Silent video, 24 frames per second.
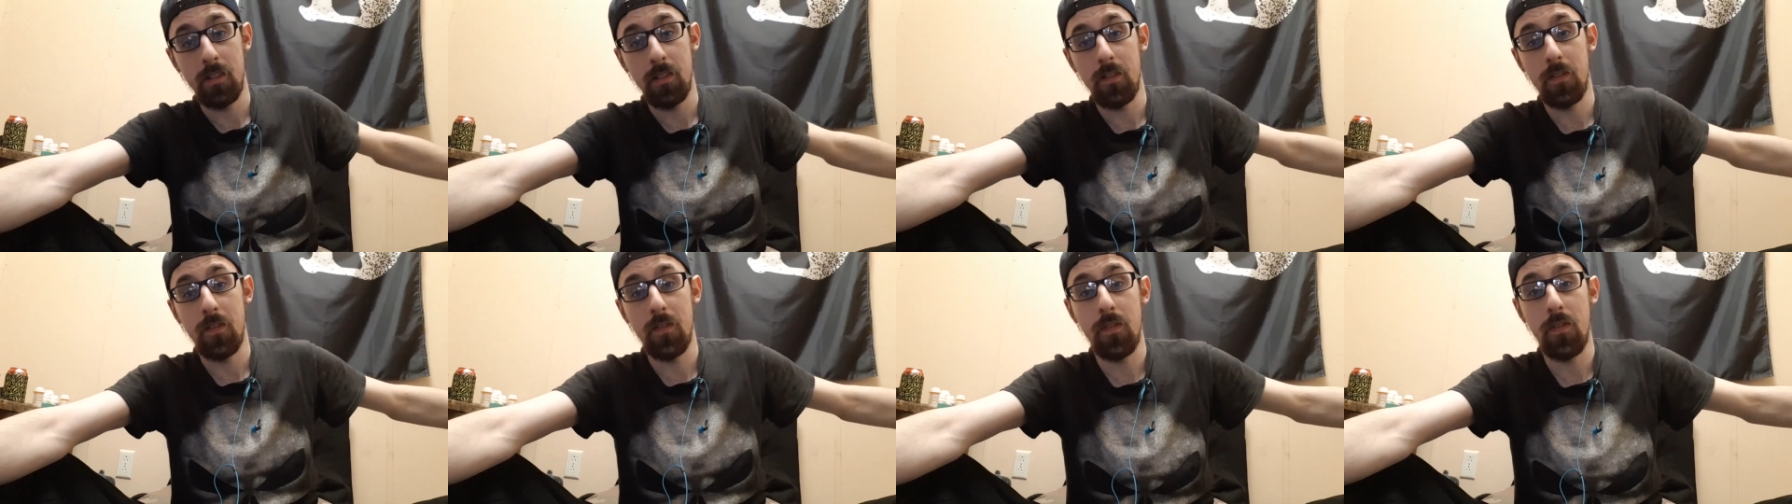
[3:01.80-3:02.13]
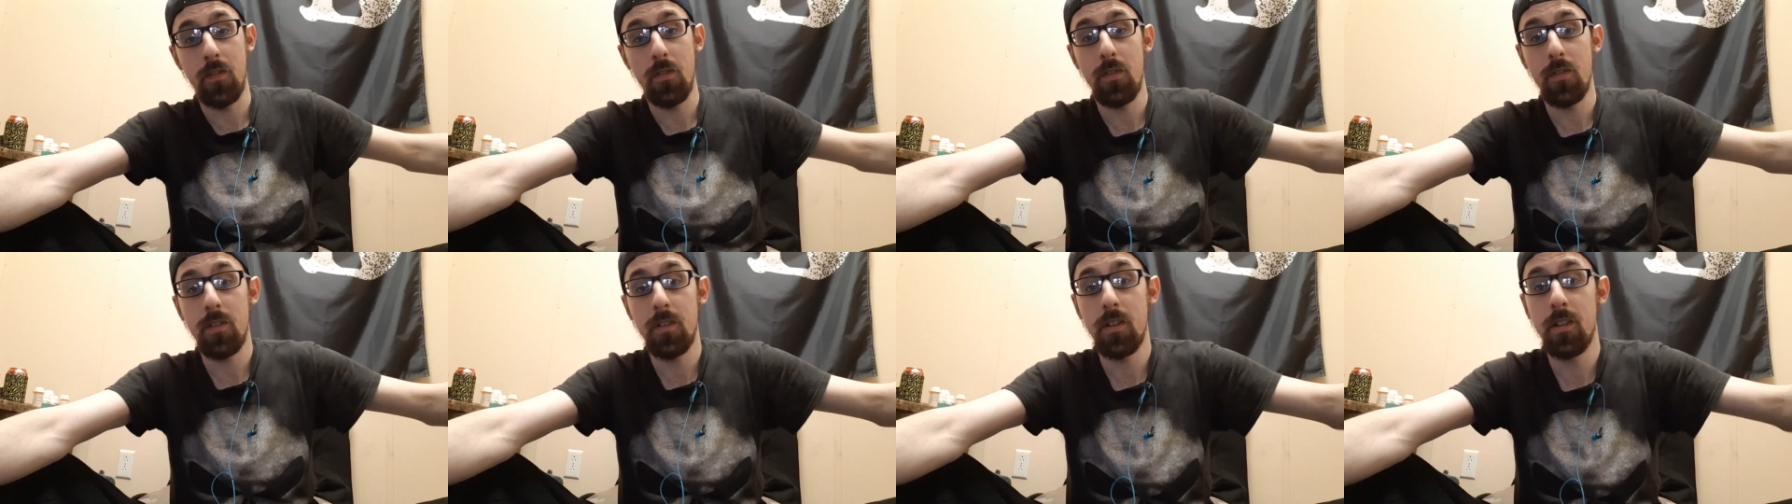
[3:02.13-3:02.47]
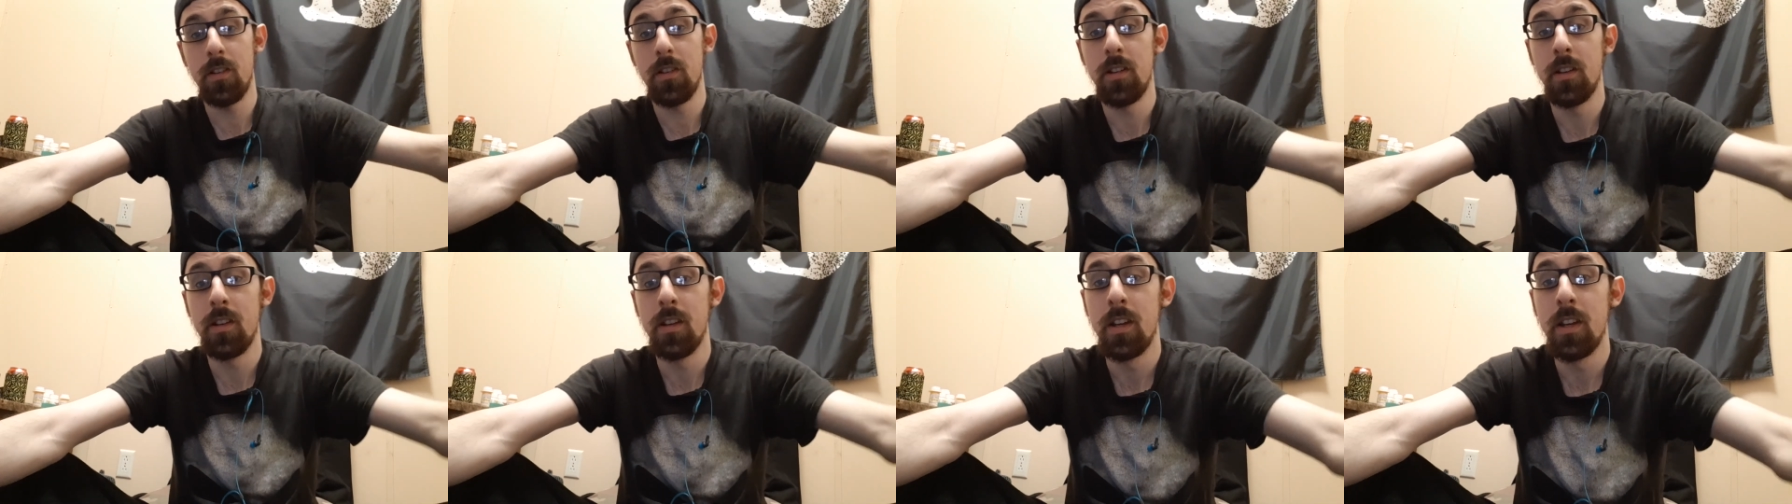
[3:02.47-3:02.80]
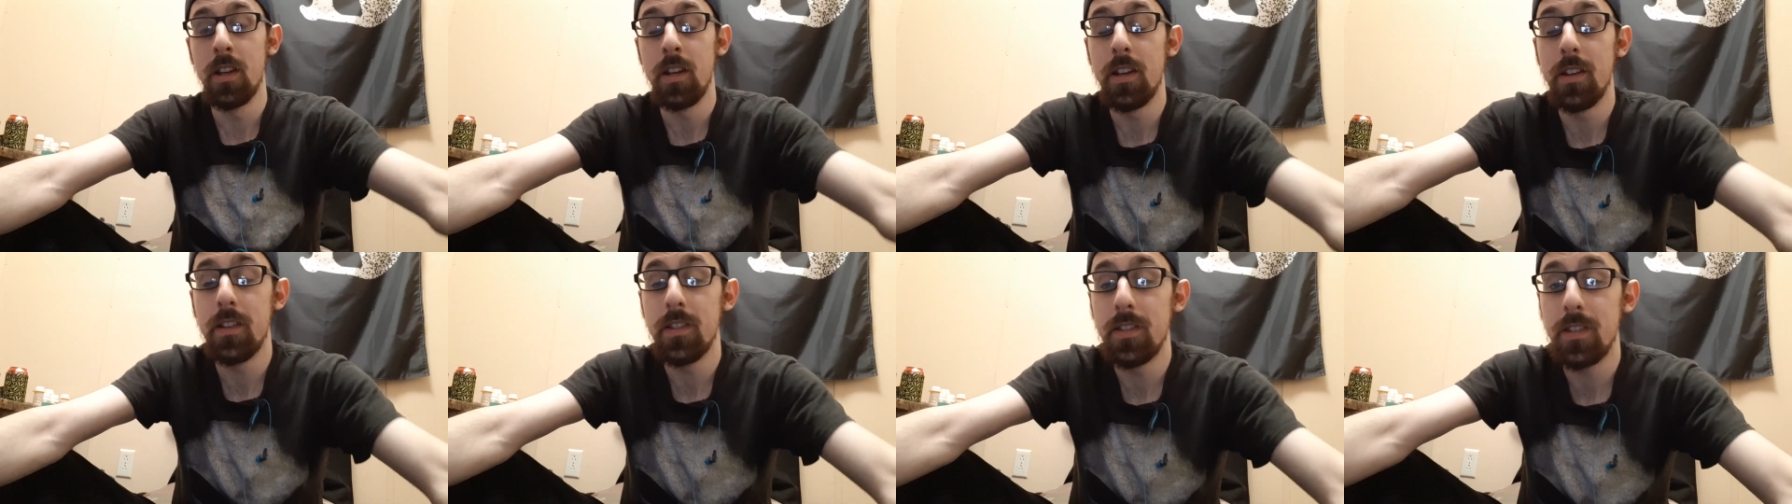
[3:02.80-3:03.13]
for
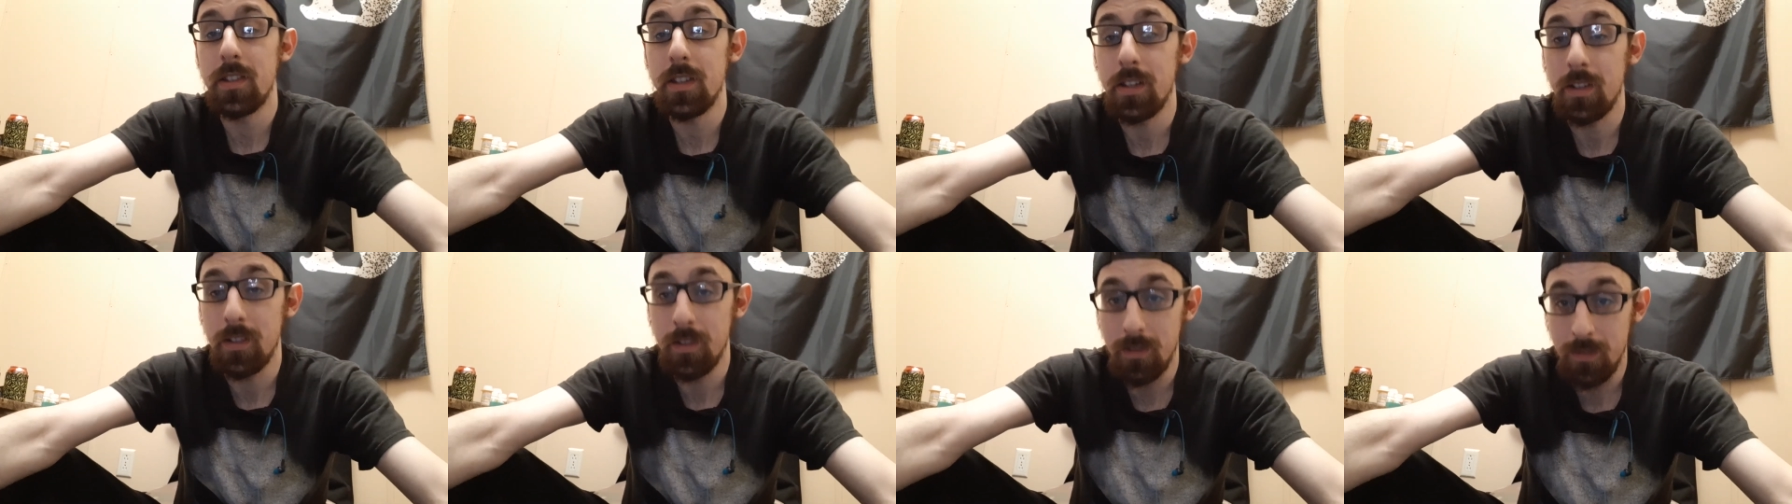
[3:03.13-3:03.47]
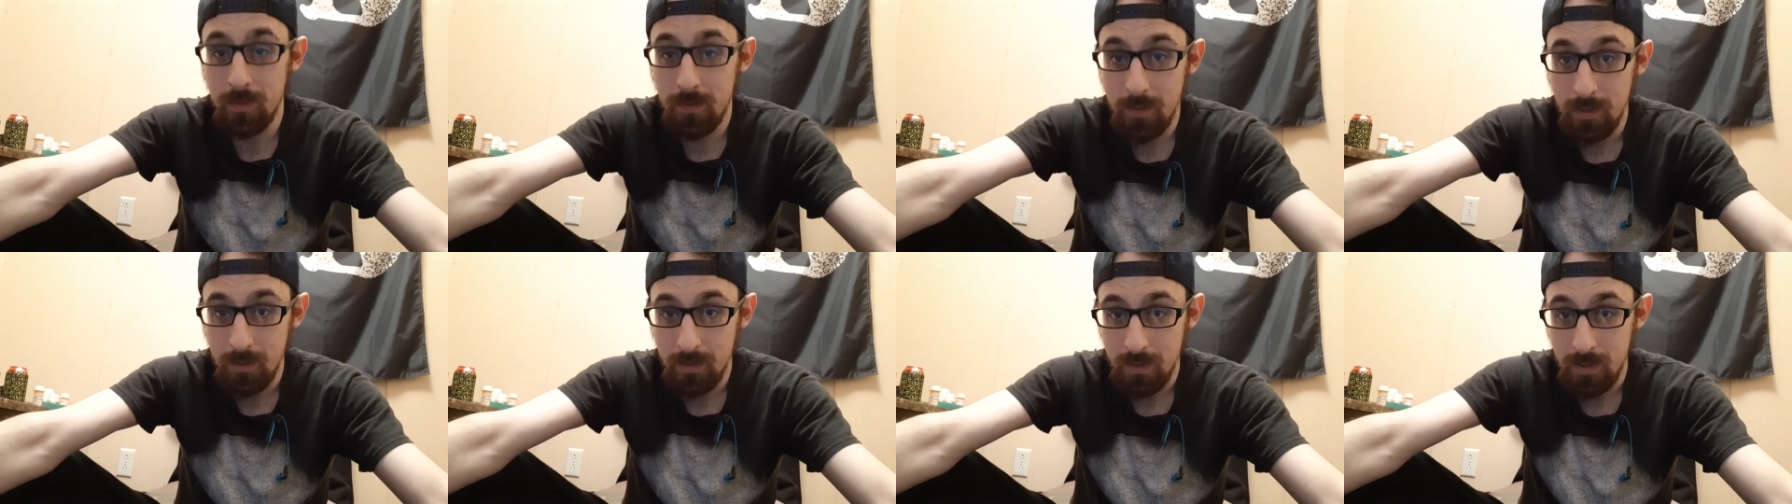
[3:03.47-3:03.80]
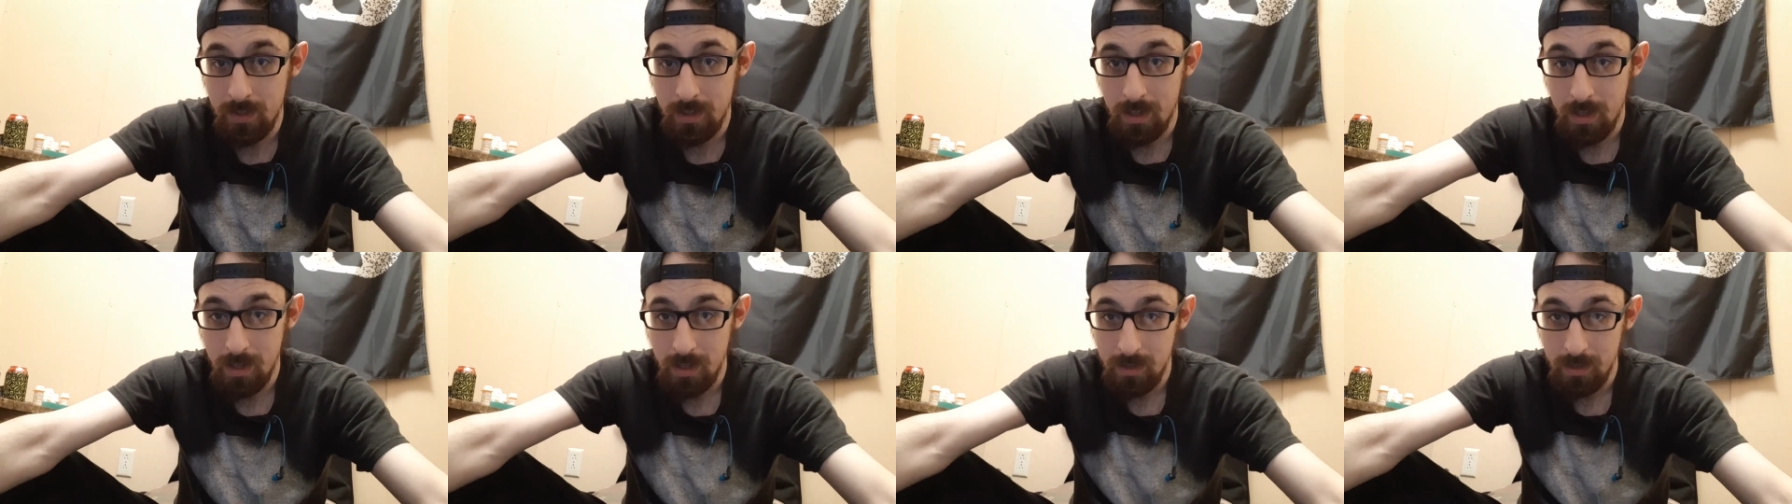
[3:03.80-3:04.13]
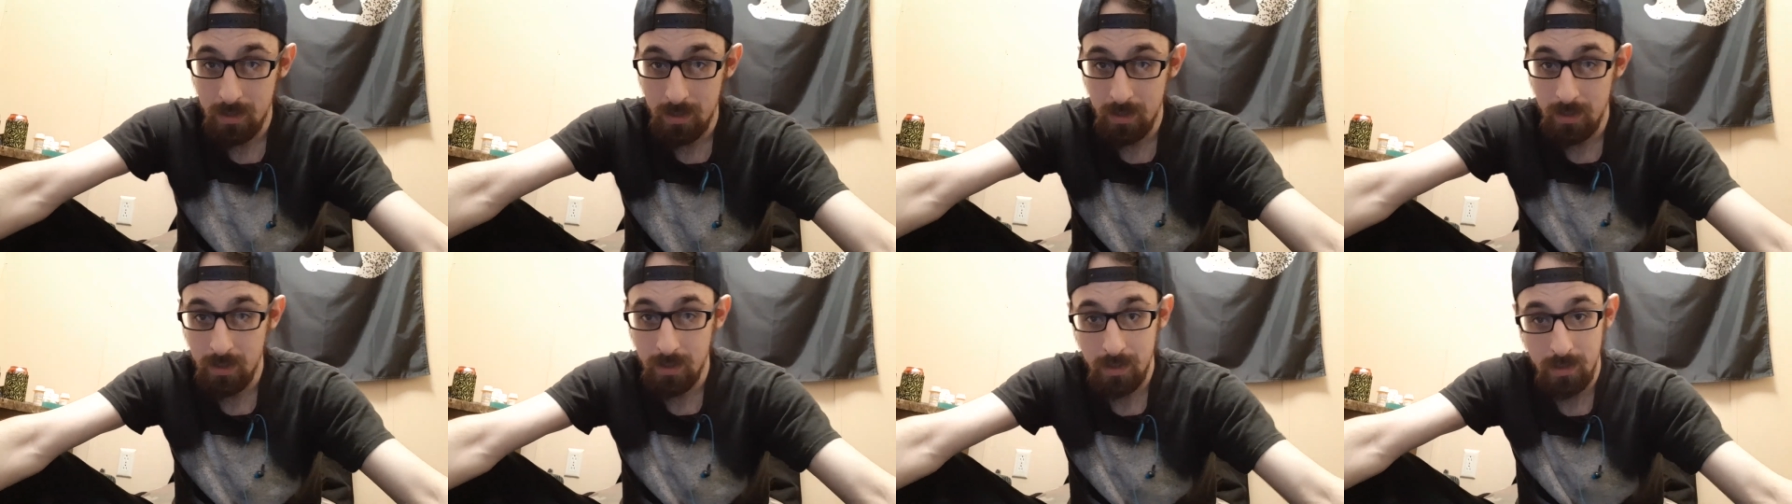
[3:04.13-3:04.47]
second review
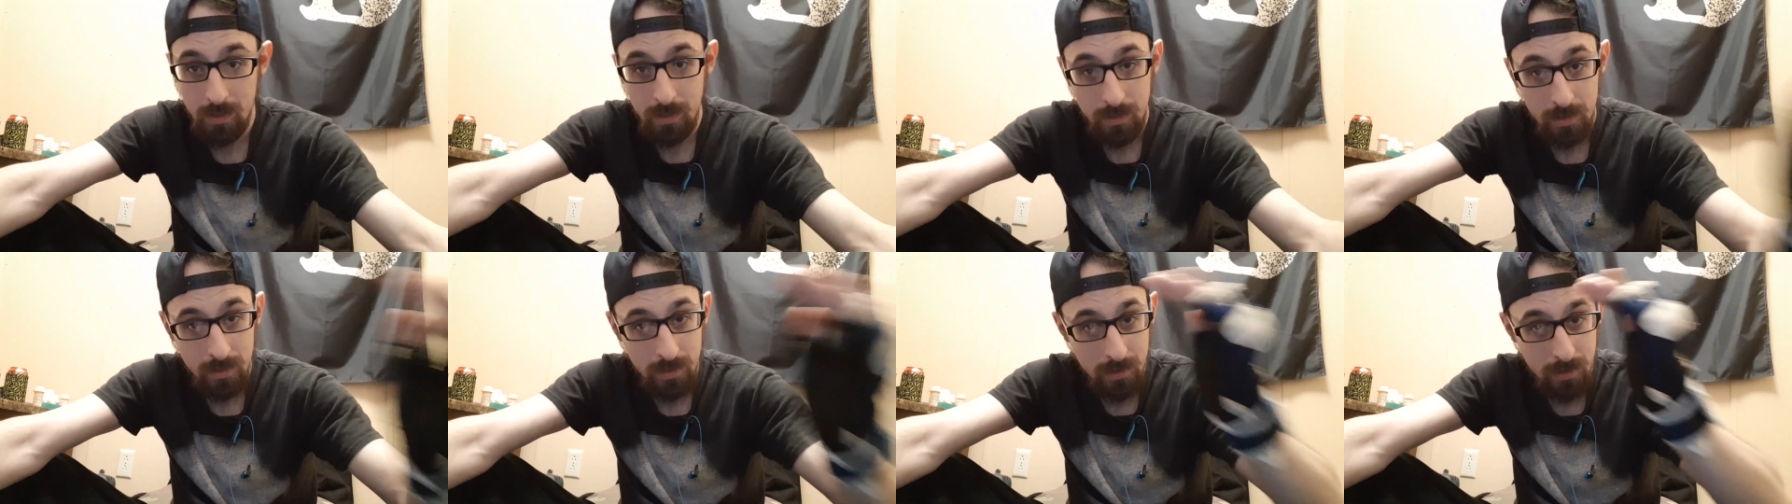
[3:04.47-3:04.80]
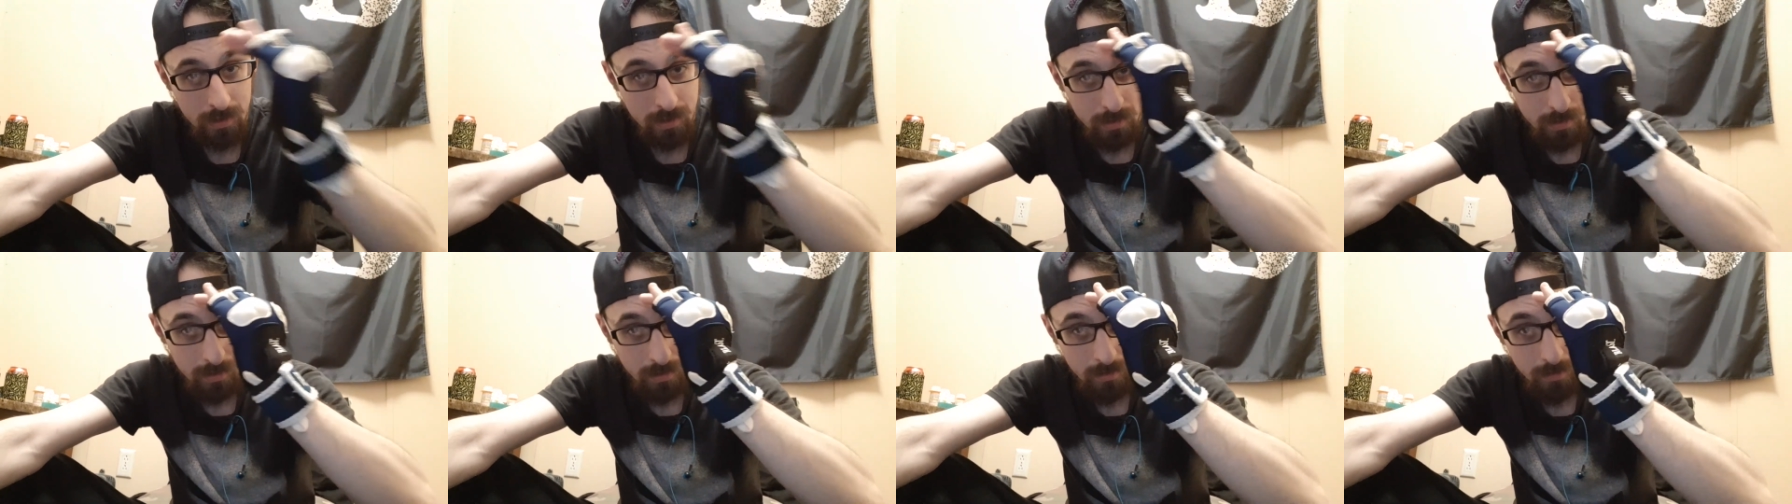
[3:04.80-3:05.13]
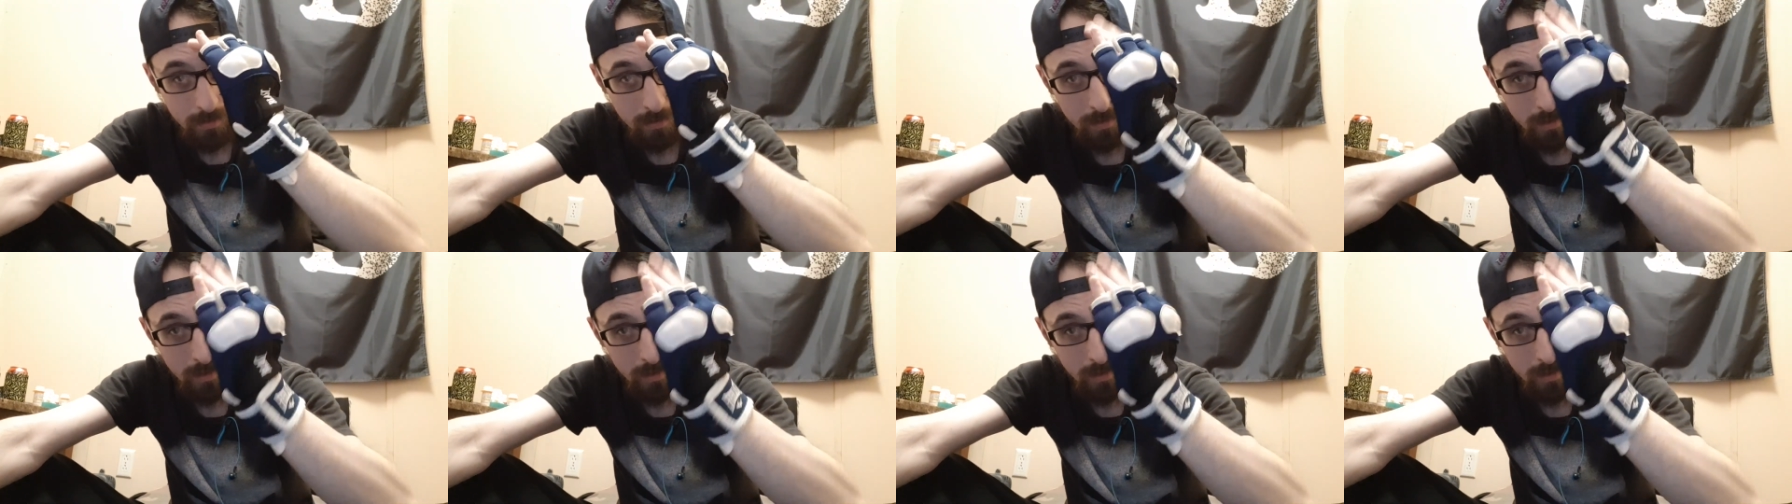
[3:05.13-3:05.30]
tonight. I'll see you.